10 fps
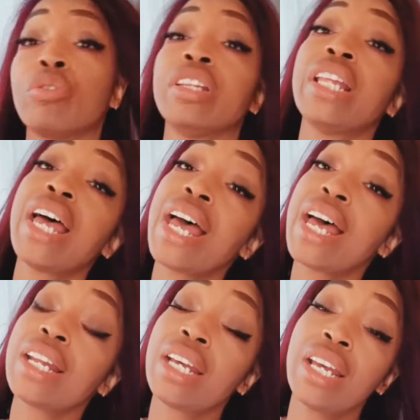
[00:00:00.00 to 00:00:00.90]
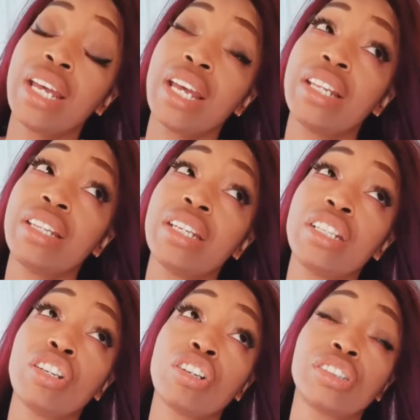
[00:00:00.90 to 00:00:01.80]
on that. And then
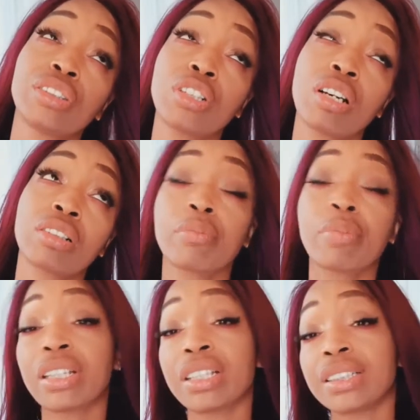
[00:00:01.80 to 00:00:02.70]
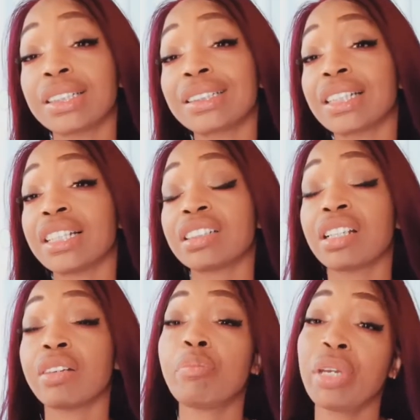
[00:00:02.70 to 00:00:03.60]
he also talked about the success
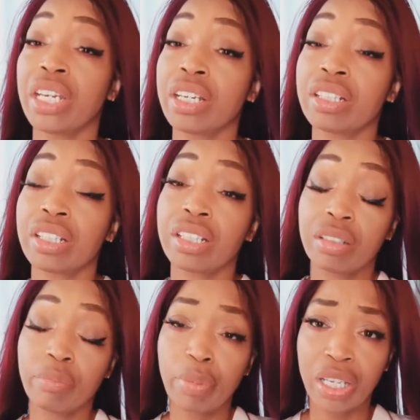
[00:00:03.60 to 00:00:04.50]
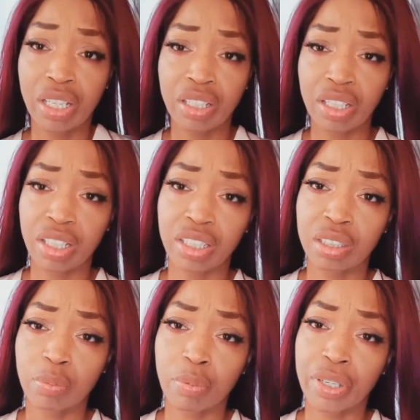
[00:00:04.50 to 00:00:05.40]
of Panda
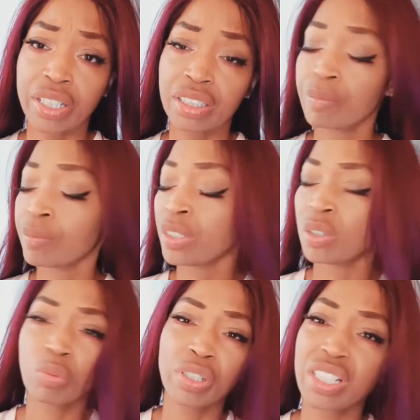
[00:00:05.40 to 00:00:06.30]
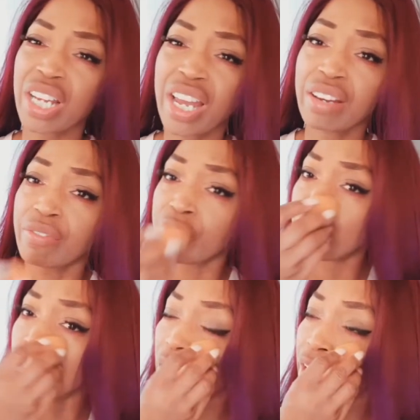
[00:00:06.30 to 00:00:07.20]
Express, which I have
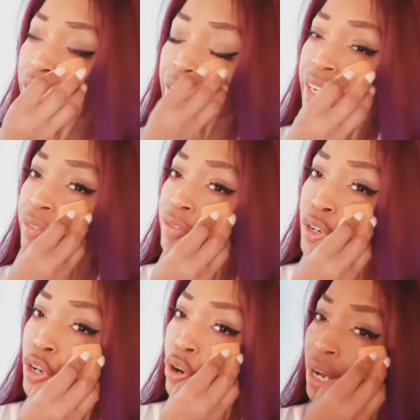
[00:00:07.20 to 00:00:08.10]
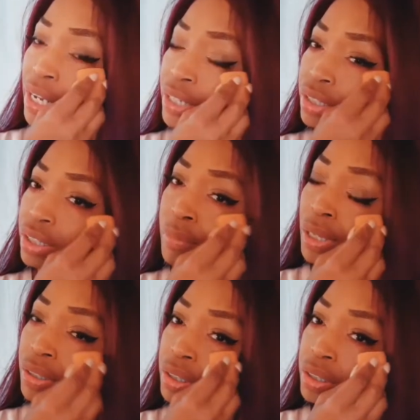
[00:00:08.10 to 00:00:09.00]
no idea
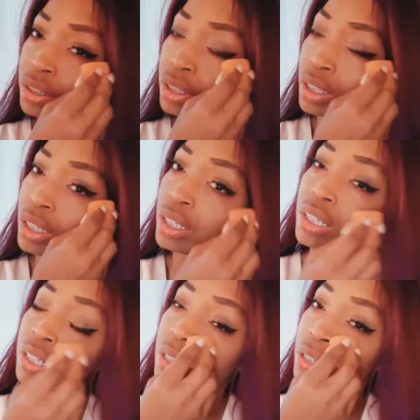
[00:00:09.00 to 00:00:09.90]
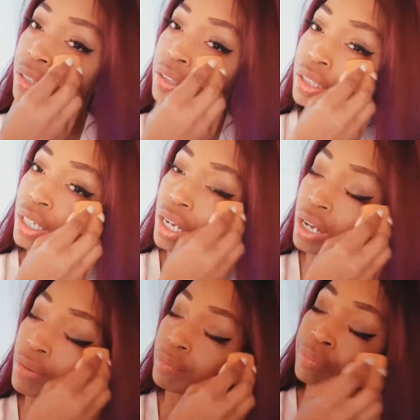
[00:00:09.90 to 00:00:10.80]
about this. It's
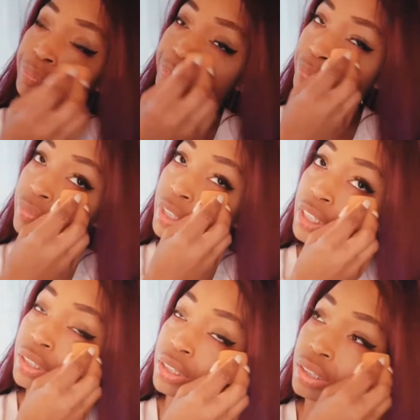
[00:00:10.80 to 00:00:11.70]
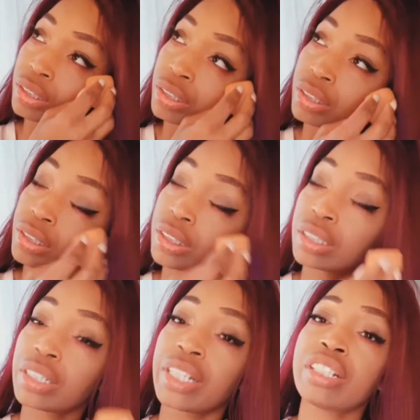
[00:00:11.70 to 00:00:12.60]
an
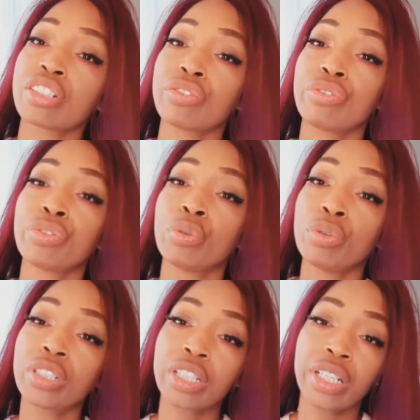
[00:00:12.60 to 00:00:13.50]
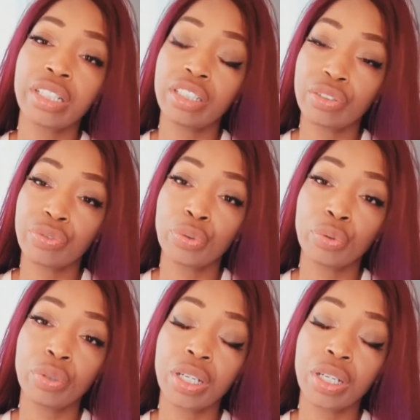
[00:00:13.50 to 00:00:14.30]
Asian food, Chinese food